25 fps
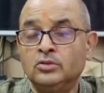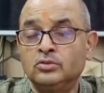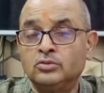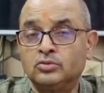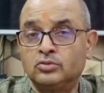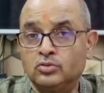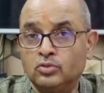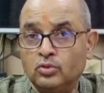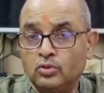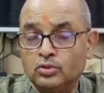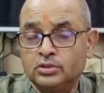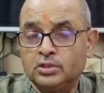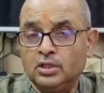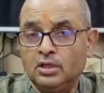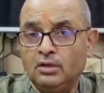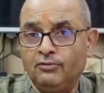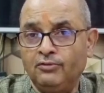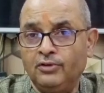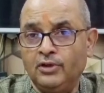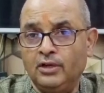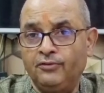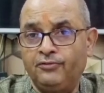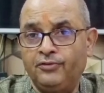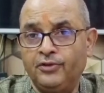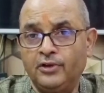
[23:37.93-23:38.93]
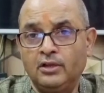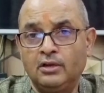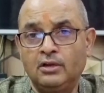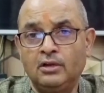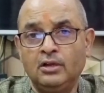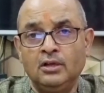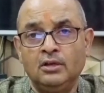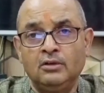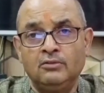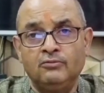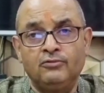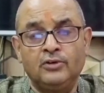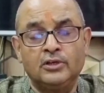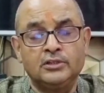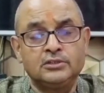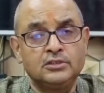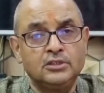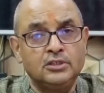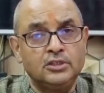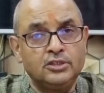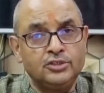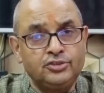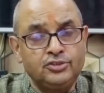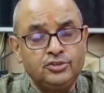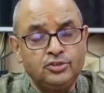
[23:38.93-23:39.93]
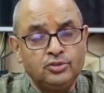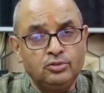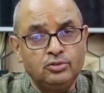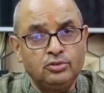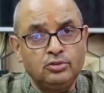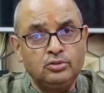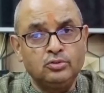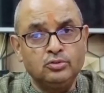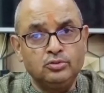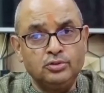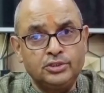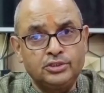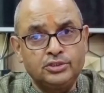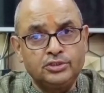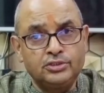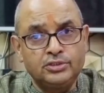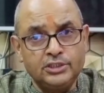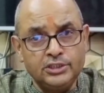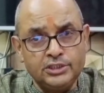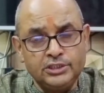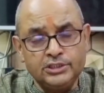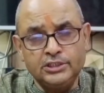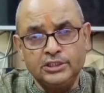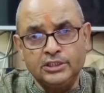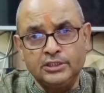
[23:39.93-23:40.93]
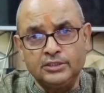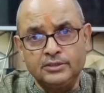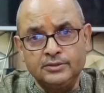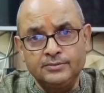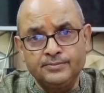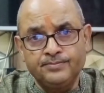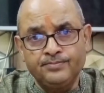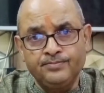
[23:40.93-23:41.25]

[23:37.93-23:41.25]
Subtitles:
Social welfare was assured to its citizen.